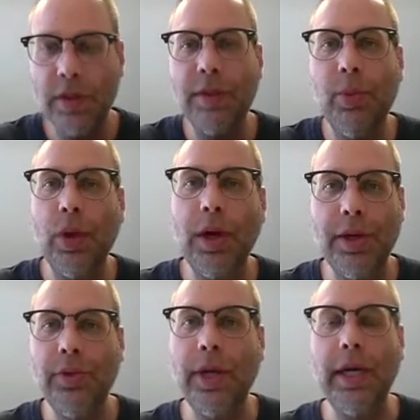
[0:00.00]
The more
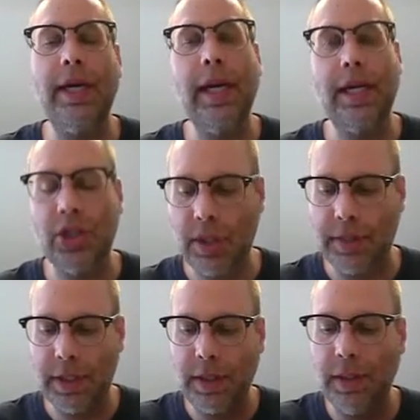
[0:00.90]
you are engaged in
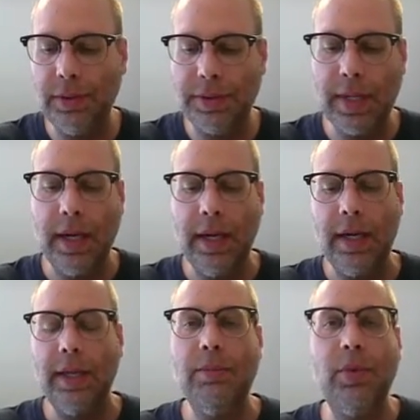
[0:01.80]
the materials,
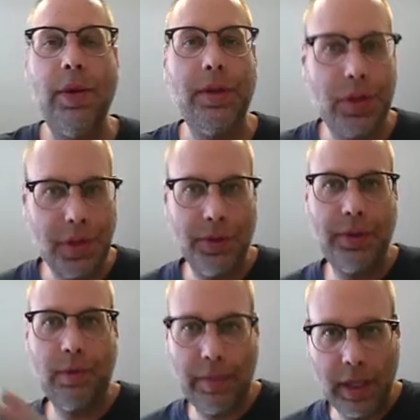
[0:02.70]
the more the
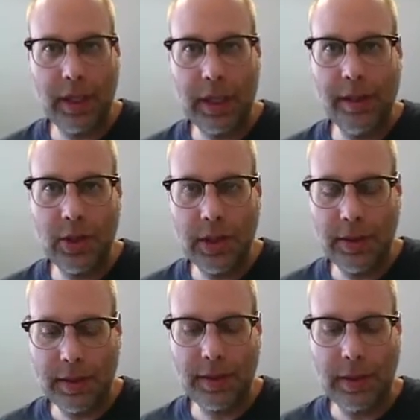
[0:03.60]
children will be engaged
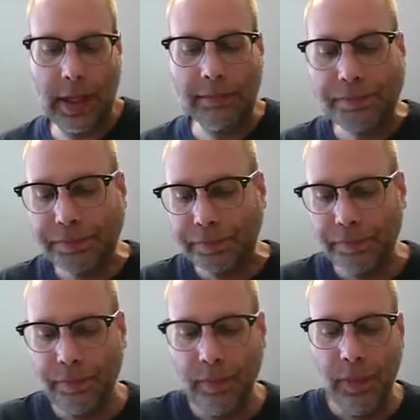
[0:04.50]
in the story.
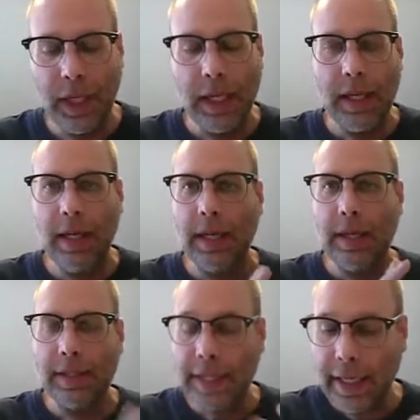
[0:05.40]

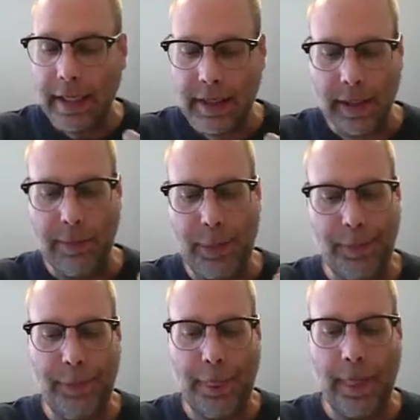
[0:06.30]
The second tip,
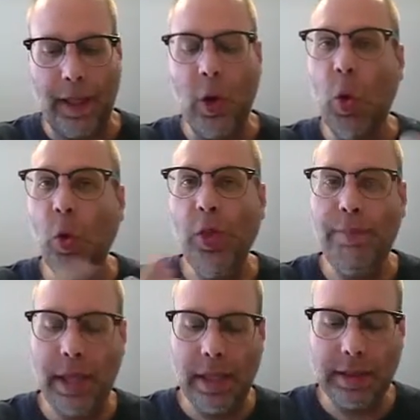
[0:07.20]
hold
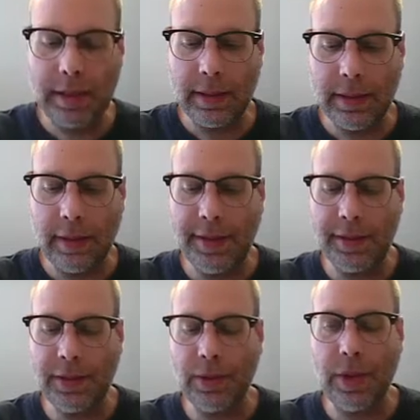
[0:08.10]
the pieces of
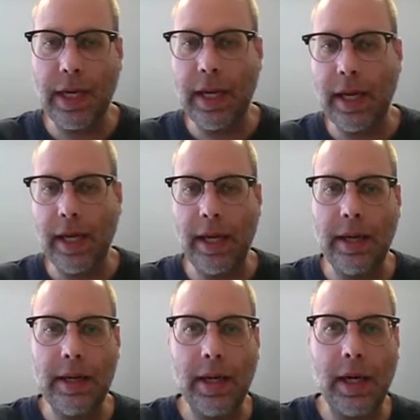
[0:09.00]
the story
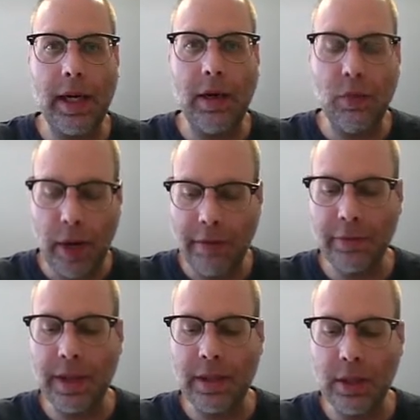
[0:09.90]
in a
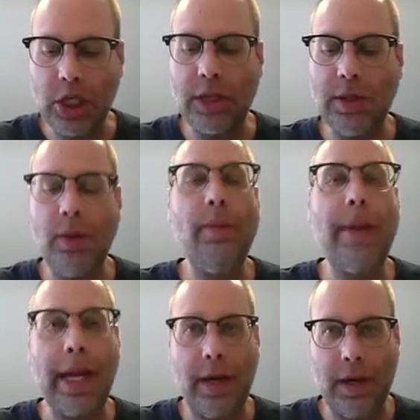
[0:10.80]
reverent, gentle
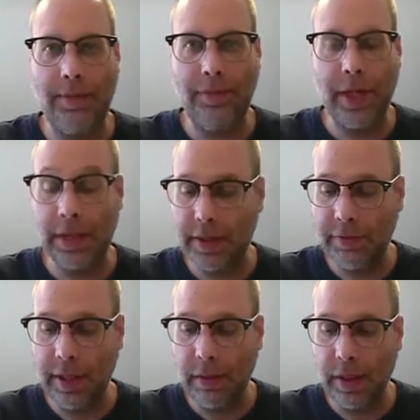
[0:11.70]
manner, as
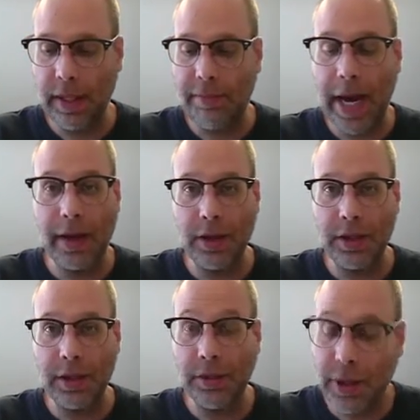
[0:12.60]
if they really matter
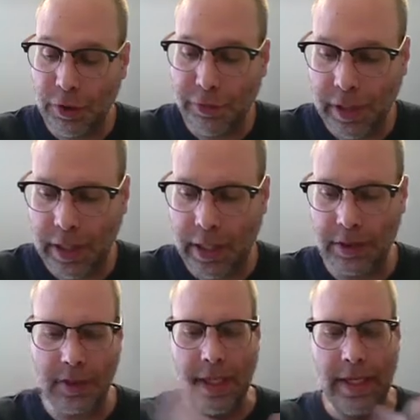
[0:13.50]
to you, and hopefully they
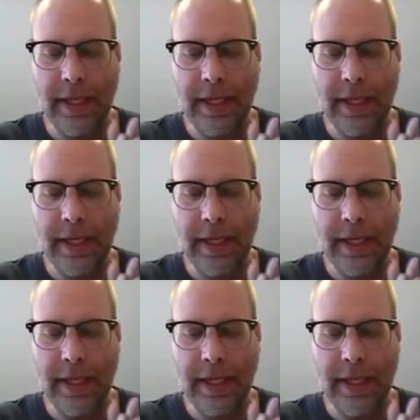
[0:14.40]
do,